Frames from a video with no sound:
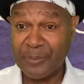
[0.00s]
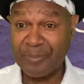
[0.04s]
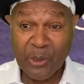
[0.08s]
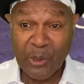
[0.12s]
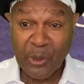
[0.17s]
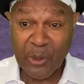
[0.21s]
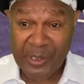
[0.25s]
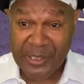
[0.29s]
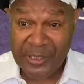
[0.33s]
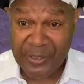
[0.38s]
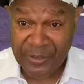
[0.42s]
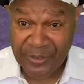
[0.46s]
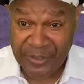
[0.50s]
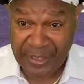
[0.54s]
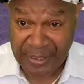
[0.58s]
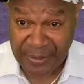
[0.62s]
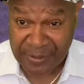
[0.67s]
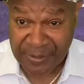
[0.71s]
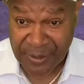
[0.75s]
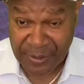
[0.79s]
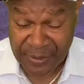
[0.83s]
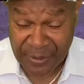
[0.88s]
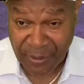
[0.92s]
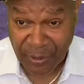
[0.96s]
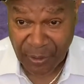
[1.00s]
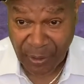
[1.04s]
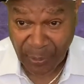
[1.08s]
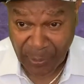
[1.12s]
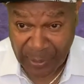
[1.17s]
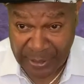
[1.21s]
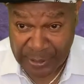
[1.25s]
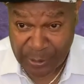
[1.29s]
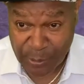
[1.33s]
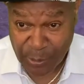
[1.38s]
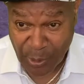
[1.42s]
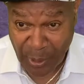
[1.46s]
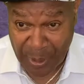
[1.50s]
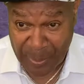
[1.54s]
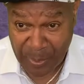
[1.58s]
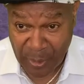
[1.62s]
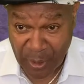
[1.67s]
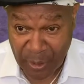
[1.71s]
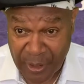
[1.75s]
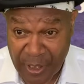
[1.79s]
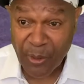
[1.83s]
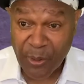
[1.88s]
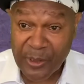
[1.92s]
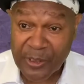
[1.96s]
Louis Sticks is a great
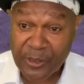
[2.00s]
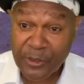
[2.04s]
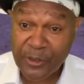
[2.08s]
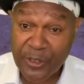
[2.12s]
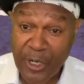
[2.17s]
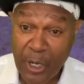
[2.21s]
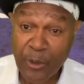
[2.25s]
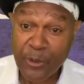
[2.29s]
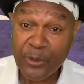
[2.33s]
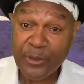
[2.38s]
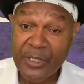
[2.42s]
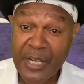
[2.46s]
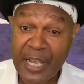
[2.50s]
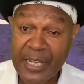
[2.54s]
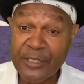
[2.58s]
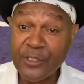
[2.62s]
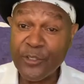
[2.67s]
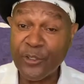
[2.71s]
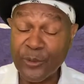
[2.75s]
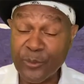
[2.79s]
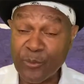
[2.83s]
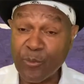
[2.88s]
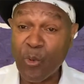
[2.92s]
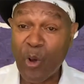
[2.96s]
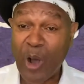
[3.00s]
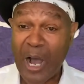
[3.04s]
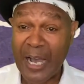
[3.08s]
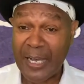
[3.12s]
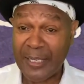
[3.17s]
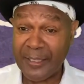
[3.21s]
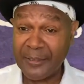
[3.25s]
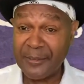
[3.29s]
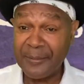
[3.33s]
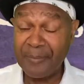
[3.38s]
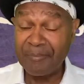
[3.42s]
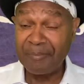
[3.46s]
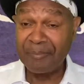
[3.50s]
drummer who is known nationwide.